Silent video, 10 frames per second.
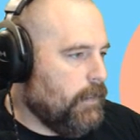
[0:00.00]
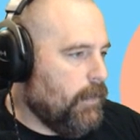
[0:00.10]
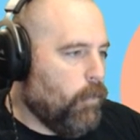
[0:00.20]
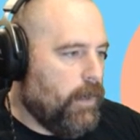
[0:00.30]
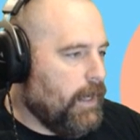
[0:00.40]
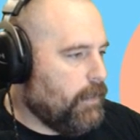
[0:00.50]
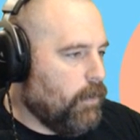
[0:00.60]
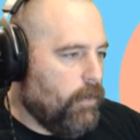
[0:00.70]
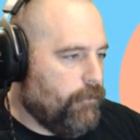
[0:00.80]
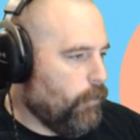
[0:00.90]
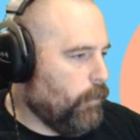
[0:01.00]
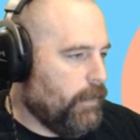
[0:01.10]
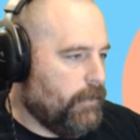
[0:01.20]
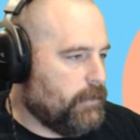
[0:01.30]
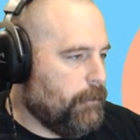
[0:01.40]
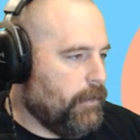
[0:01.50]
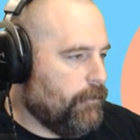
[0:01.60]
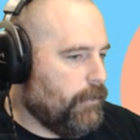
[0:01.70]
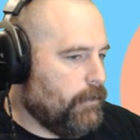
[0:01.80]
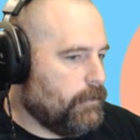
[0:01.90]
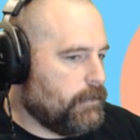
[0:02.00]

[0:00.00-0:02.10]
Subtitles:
And we're not going for realism here, folks.